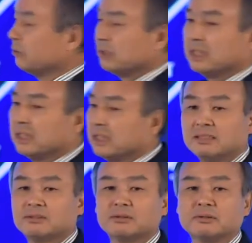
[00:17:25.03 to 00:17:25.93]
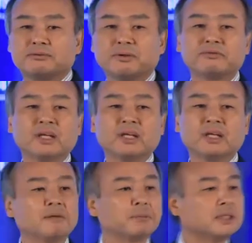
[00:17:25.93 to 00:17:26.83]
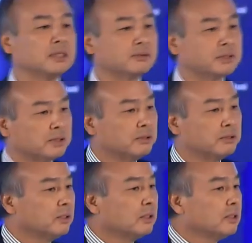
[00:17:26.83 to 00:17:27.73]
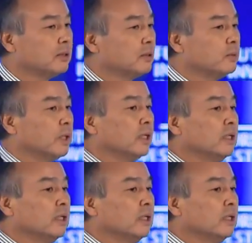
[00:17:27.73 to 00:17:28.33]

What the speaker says: already to 15 companies or so. We are